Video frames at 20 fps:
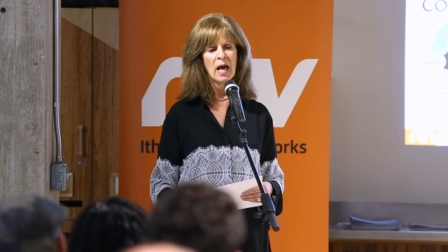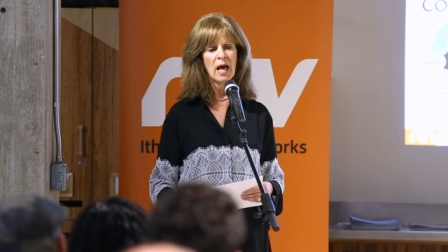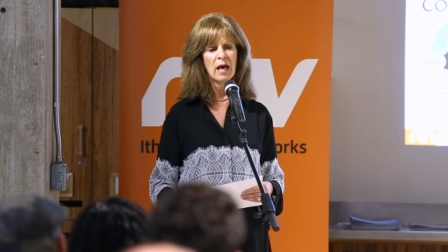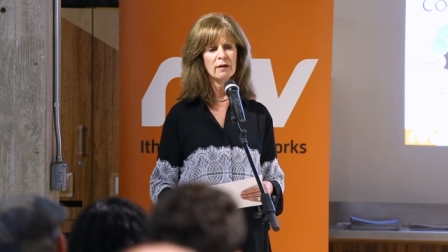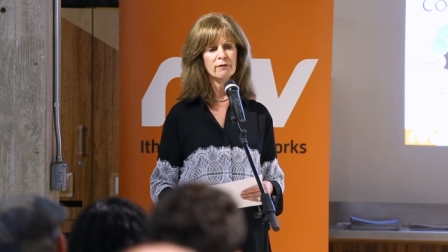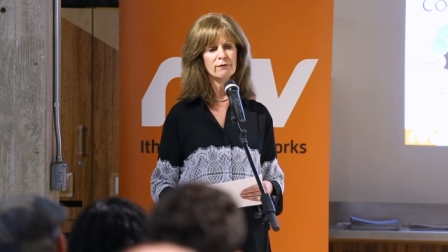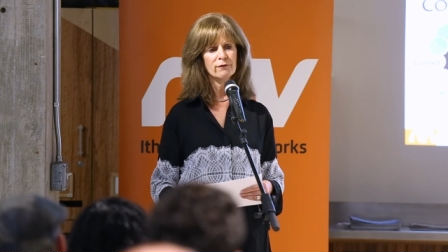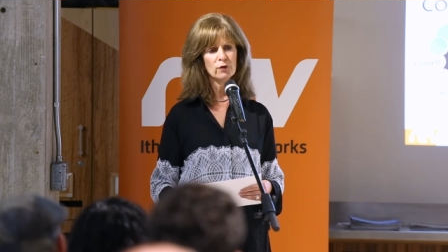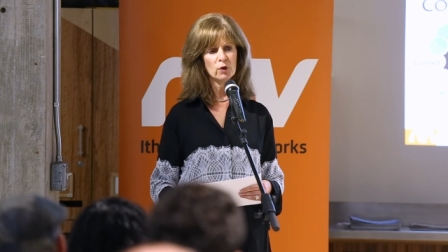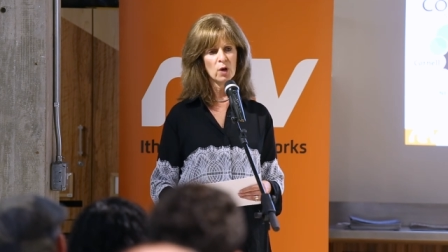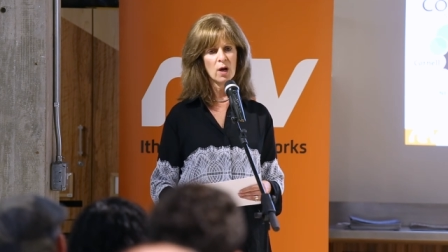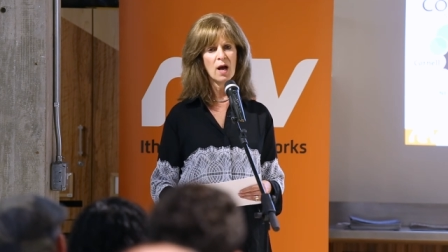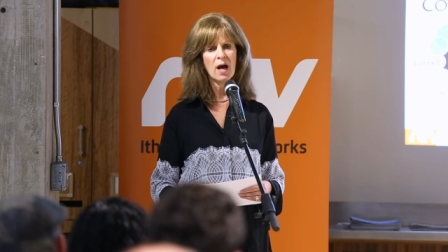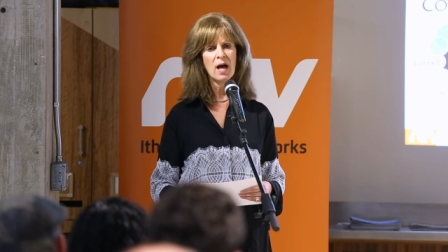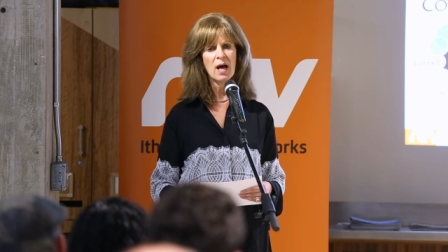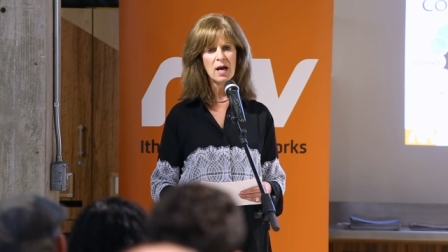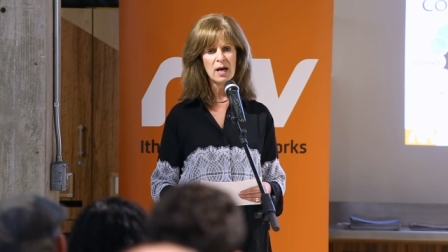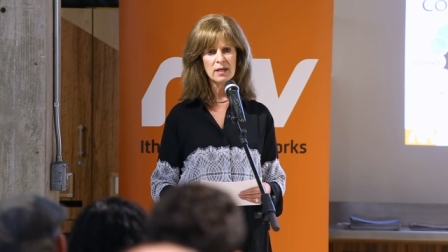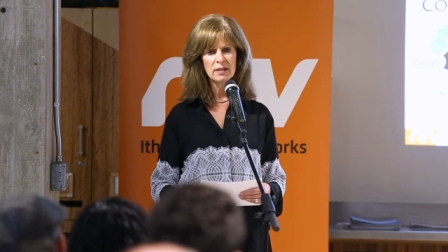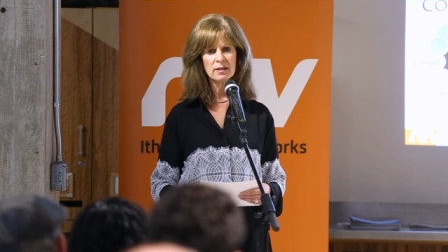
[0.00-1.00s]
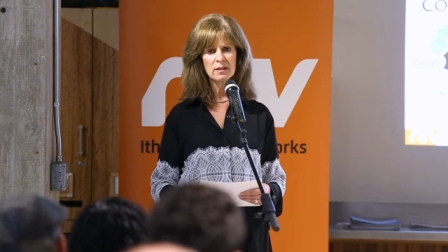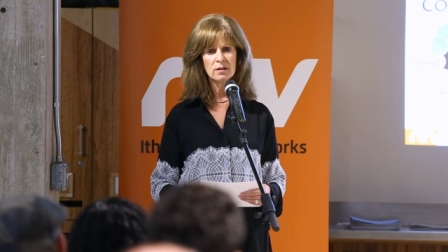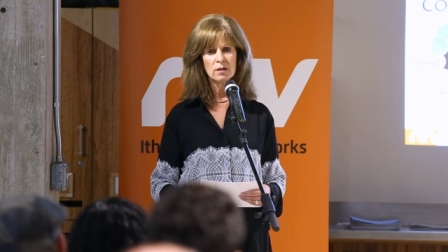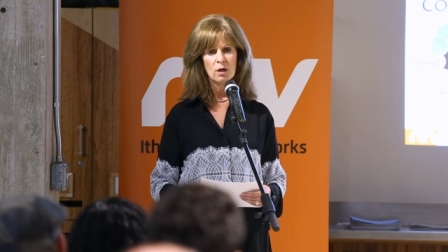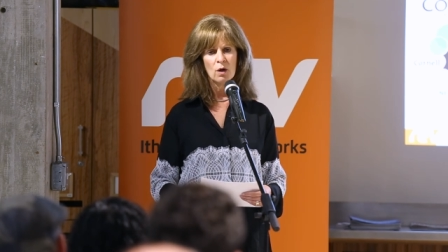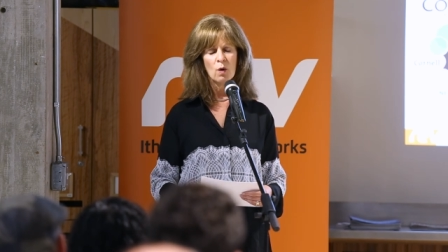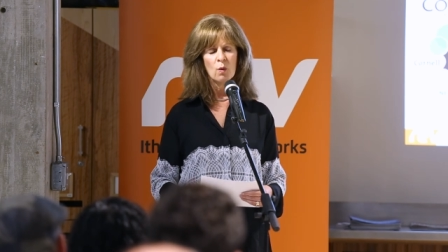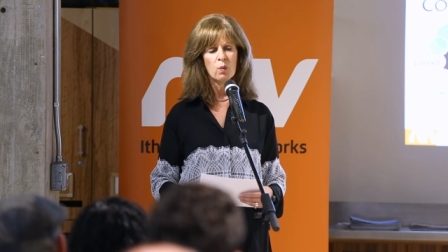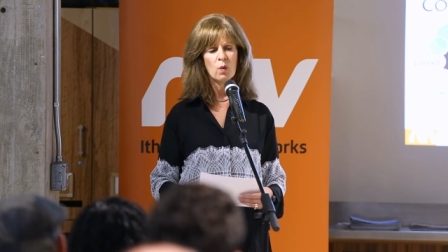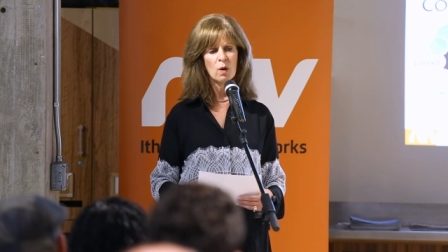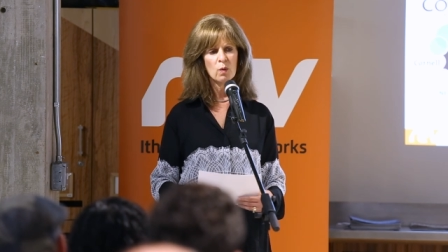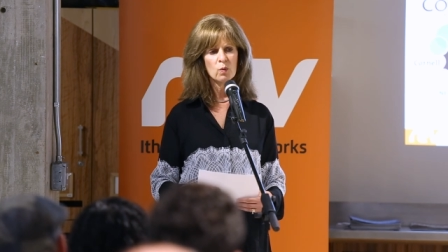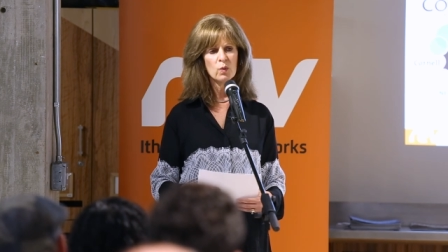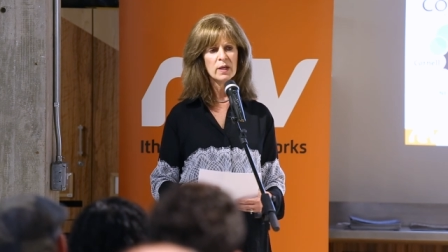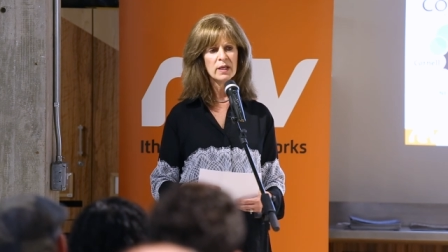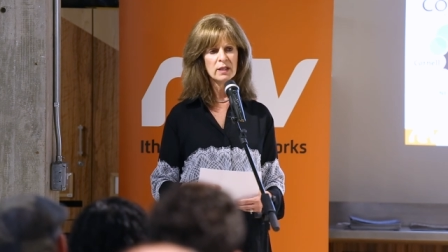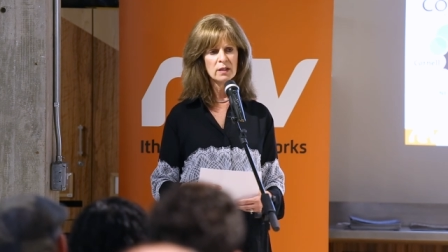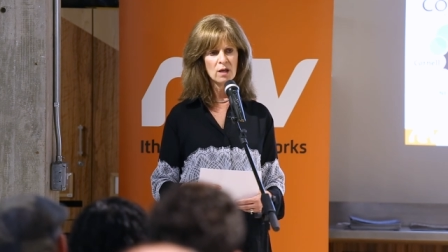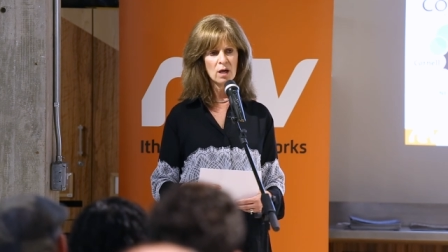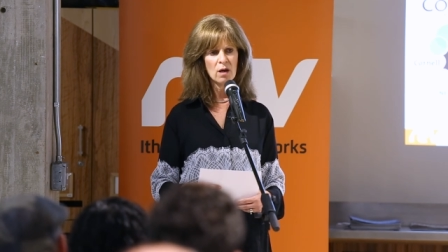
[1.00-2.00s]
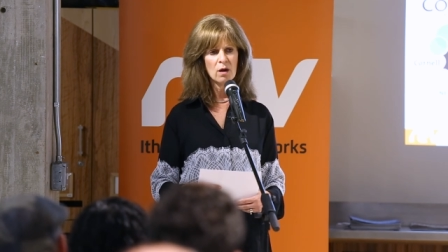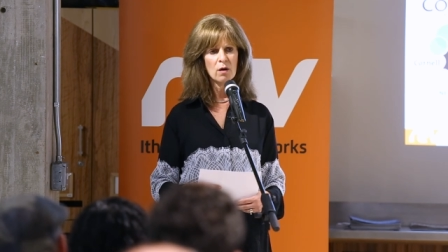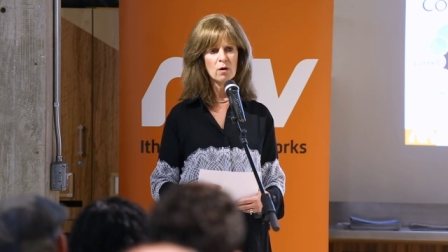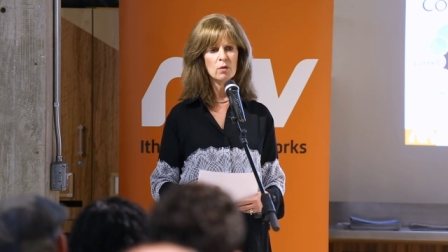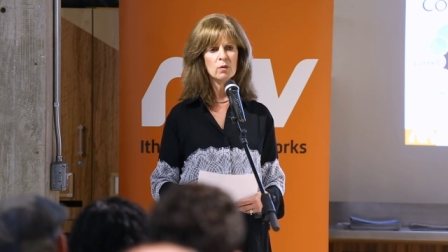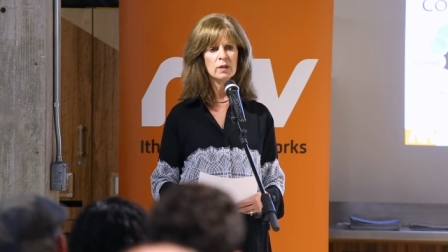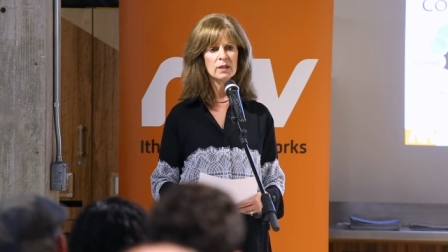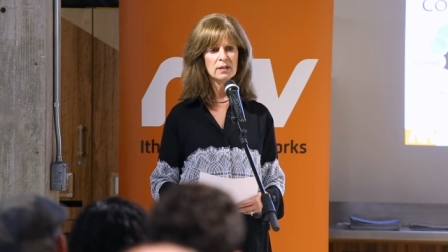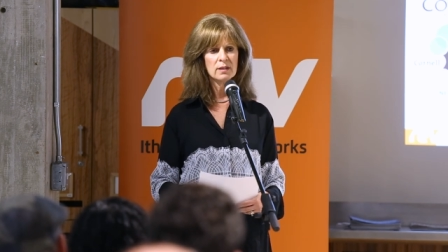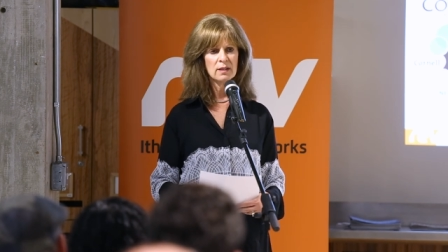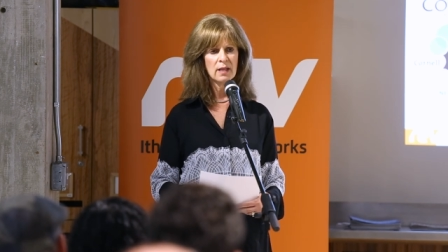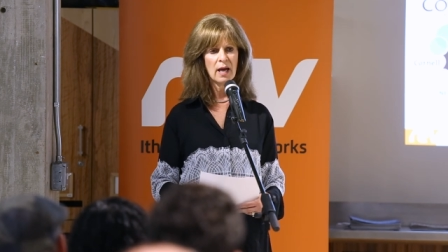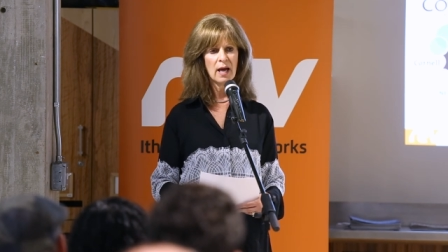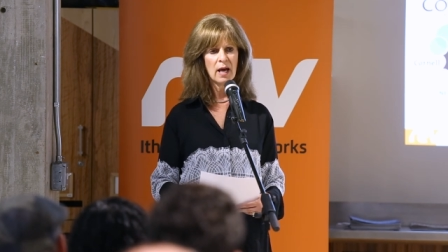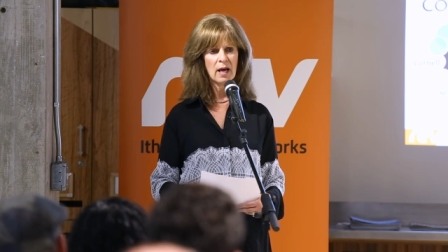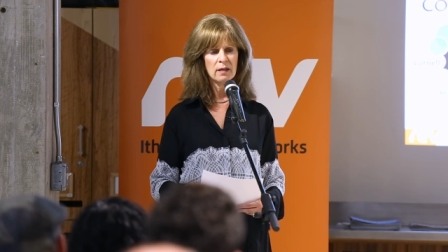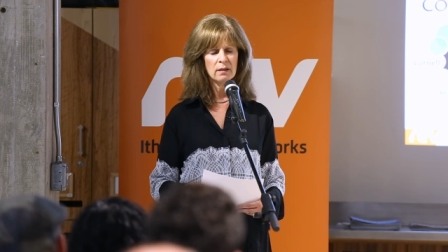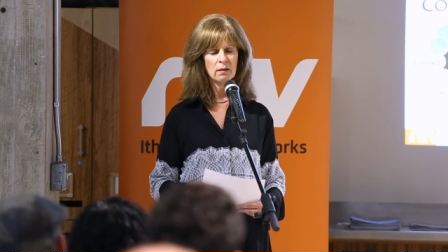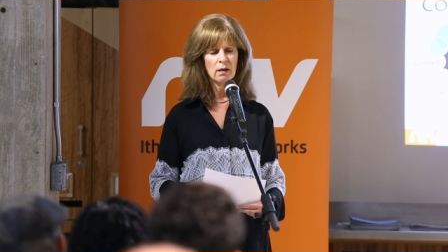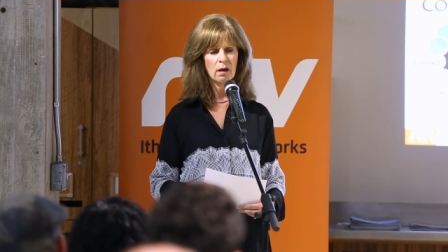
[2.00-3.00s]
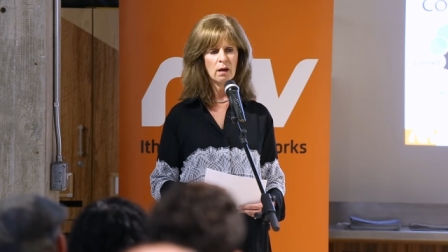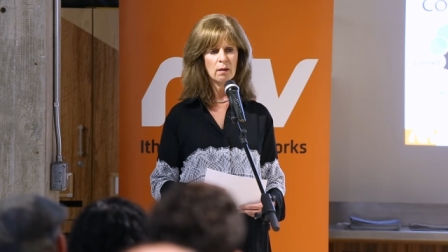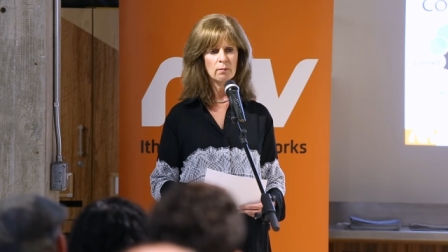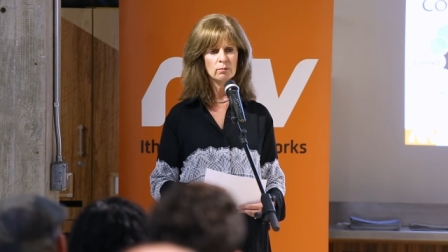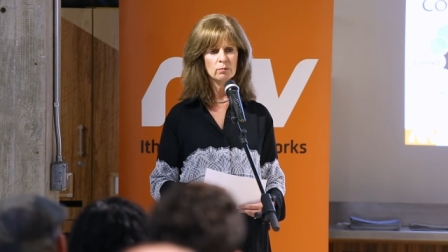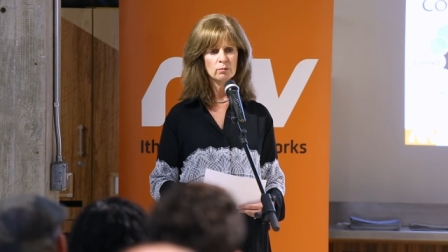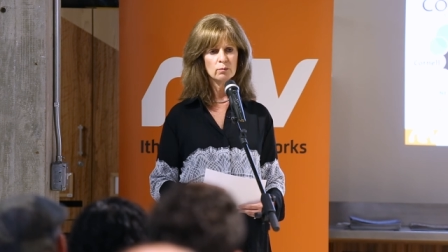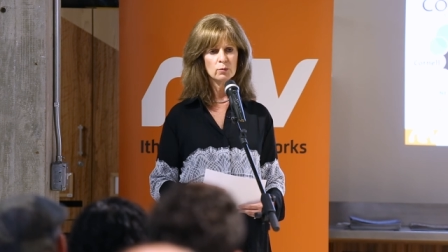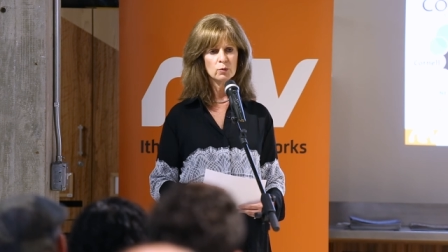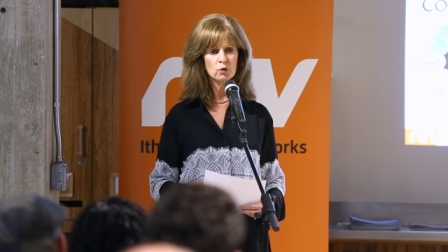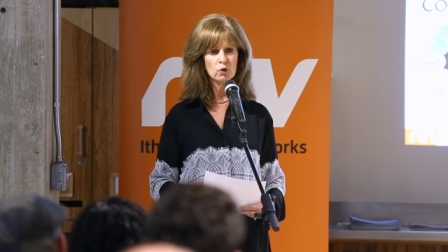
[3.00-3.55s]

And for us, what we know is that um,